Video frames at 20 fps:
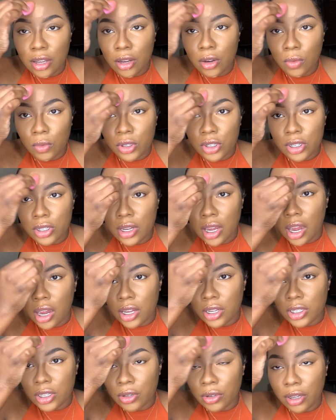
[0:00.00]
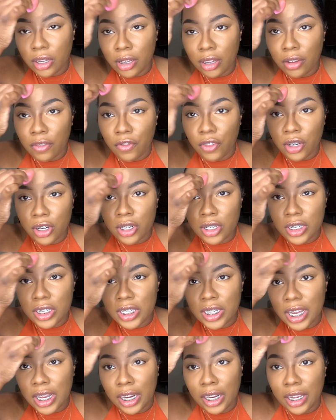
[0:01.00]
which is also good for
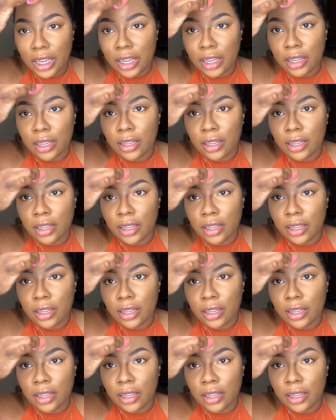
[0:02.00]
setting